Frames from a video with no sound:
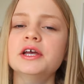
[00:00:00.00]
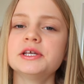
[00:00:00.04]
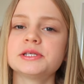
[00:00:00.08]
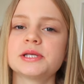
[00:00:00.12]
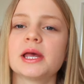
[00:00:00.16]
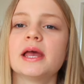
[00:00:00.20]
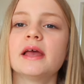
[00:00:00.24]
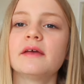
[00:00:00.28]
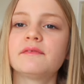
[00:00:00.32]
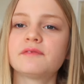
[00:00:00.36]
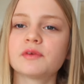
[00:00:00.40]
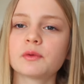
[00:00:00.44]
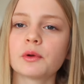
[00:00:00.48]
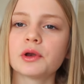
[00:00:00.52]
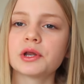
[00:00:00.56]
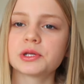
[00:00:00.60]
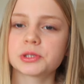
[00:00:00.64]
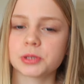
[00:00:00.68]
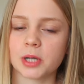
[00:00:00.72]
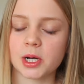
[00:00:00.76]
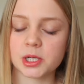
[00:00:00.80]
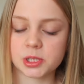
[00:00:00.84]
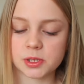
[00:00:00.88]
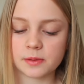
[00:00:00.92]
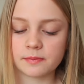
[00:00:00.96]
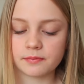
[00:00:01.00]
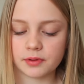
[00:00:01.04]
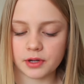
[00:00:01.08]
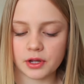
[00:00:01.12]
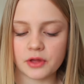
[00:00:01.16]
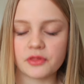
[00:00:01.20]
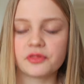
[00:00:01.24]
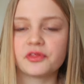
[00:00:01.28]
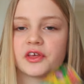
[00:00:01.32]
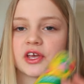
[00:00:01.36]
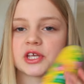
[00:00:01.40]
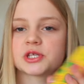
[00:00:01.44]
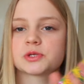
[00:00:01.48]
So if you want a dry
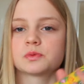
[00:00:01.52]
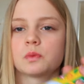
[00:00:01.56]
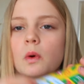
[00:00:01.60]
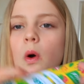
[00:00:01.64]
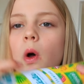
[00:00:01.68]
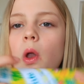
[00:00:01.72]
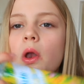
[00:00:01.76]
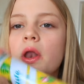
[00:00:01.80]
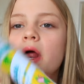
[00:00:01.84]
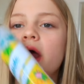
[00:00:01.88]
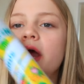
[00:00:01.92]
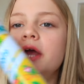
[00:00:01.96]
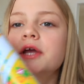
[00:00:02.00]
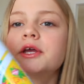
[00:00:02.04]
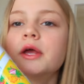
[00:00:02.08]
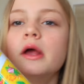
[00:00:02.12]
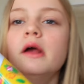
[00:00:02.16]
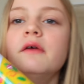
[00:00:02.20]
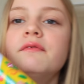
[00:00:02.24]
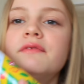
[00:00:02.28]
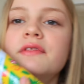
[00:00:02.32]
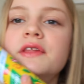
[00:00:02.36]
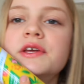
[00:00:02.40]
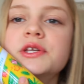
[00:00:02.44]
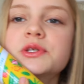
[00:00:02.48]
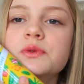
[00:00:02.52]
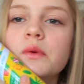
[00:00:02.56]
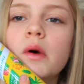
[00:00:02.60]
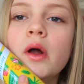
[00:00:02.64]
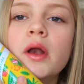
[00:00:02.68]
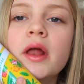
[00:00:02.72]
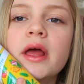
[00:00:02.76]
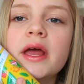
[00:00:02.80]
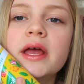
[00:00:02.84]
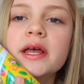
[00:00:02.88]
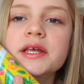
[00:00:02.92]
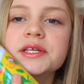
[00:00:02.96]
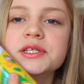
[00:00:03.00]
shampoo, this one, go for this
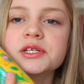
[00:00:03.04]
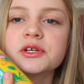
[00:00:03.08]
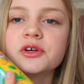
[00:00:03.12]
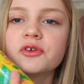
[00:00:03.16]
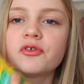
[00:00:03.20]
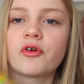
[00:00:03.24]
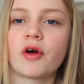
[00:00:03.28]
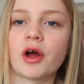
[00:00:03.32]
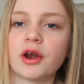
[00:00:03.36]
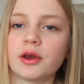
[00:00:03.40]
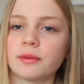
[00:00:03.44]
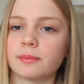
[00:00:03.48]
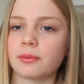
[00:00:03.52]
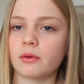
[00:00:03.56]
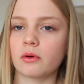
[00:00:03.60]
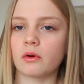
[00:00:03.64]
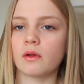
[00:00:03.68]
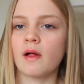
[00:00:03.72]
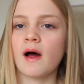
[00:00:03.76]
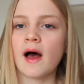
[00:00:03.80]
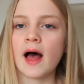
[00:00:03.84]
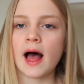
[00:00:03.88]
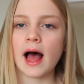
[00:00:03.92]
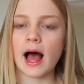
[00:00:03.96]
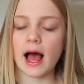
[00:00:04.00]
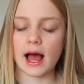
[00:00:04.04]
one. It is incredible.